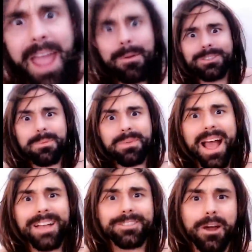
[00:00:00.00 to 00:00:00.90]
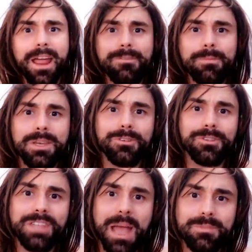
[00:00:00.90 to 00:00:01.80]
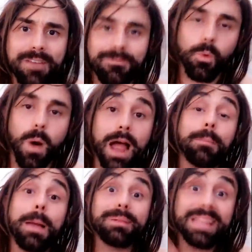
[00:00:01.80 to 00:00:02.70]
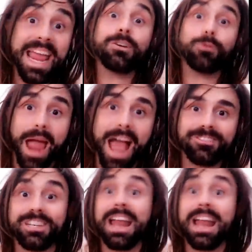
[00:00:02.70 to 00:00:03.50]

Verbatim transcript: Hey, what's up, guys? Sorry I haven't been using Snapchat for a while. My plane crashed,